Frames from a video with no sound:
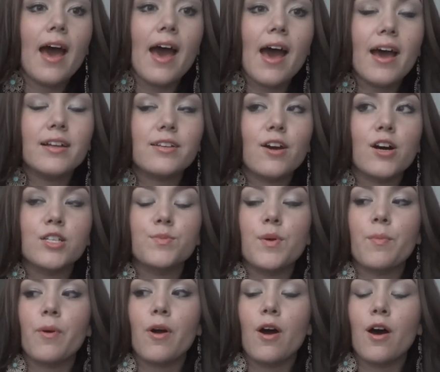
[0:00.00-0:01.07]
at
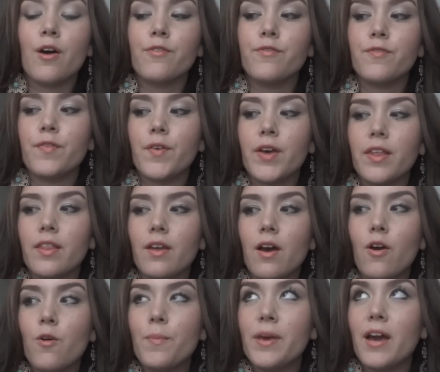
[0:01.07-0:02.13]
Cosmoprof,
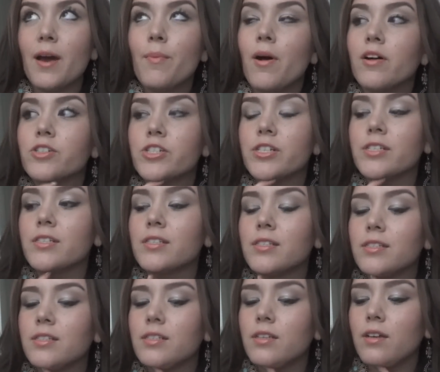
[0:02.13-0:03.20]
OPI
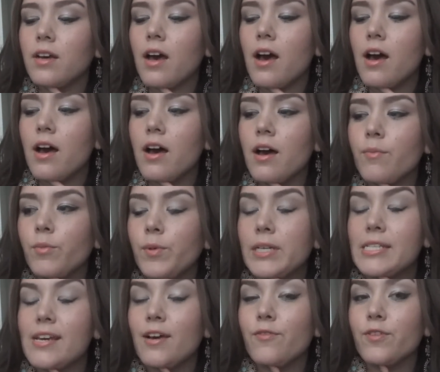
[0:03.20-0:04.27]
polishes um,
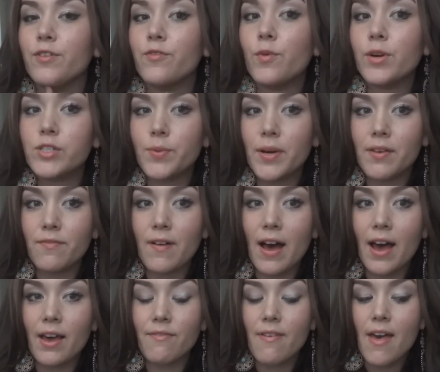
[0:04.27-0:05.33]
retail for
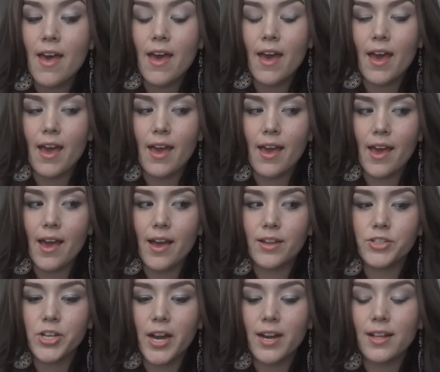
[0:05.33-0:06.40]
$4.25
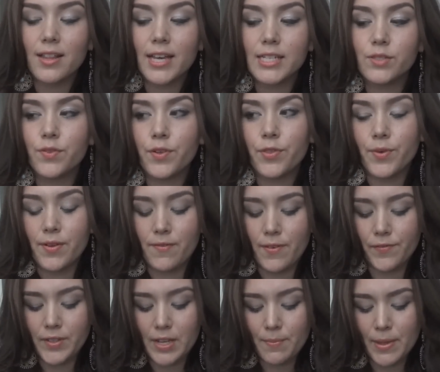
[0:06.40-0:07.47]
and China Glaze for
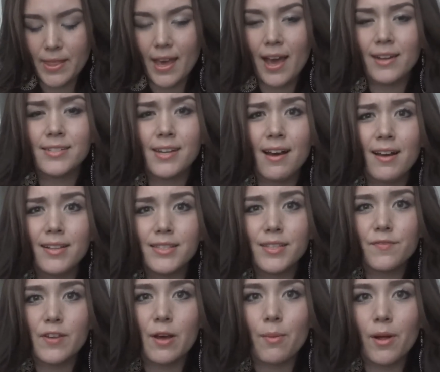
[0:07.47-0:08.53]
$3.50. But they had tons
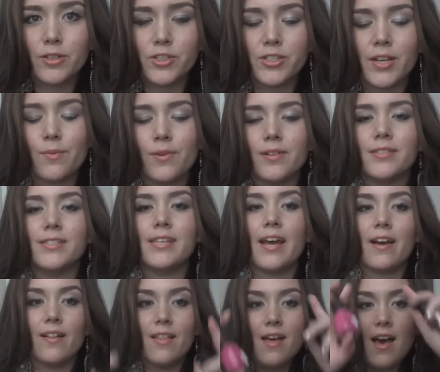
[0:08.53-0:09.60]
of nail polishes that were on
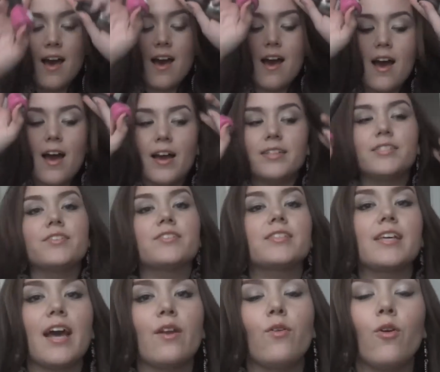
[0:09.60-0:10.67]
sale. I
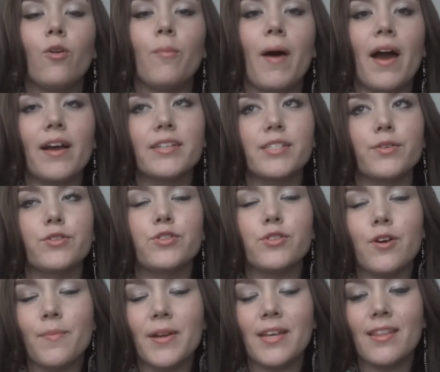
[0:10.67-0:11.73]
seriously had to hold back because there were
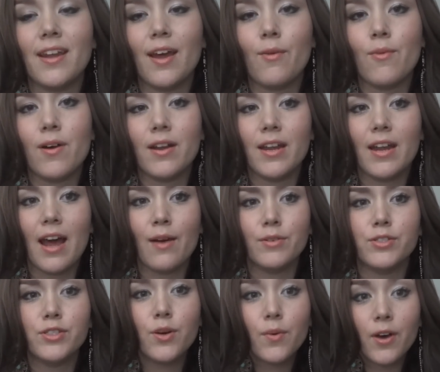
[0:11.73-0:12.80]
so many that I wanted. I
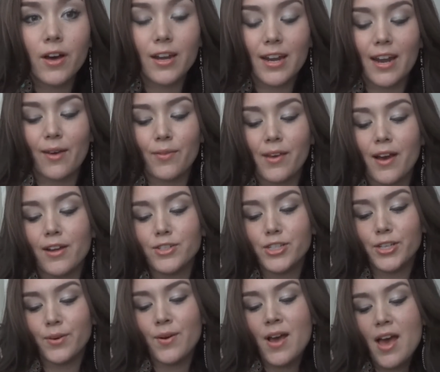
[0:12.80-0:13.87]
was so good and I only got
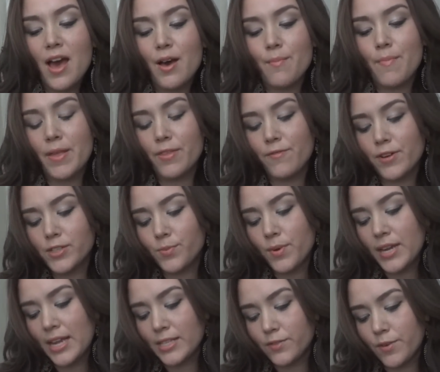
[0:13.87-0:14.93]
two. But the first
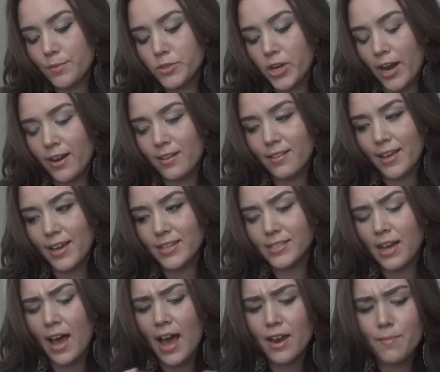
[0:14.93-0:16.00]
one is from China
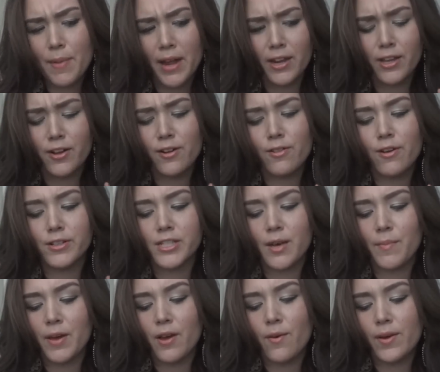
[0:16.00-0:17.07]
Glaze. I had a pedicure a long
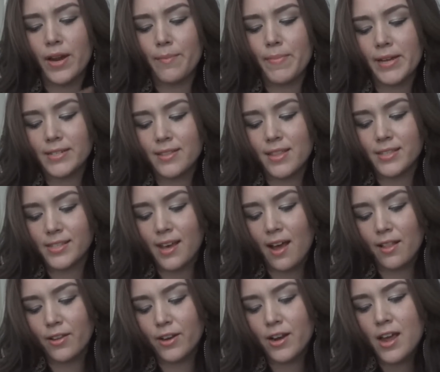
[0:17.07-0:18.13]
time ago and I picked this
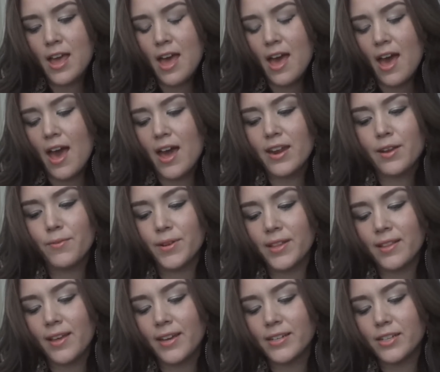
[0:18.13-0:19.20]
color and I
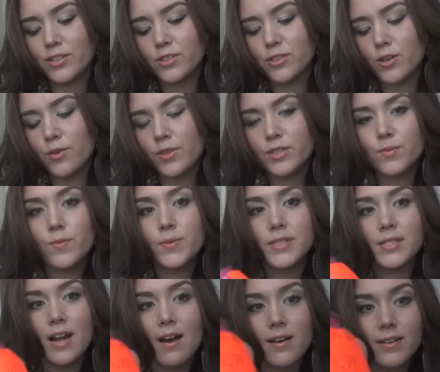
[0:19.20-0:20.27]
really liked it. So this one
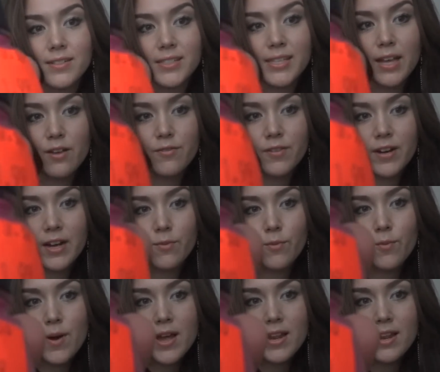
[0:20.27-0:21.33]
was on sale for
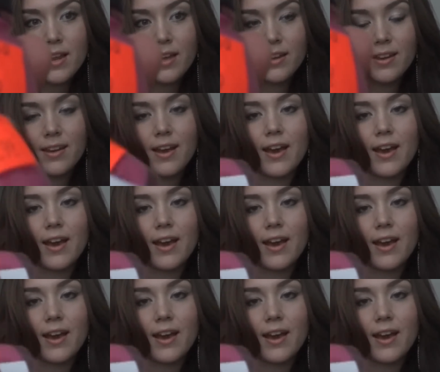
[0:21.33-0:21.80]
$1.99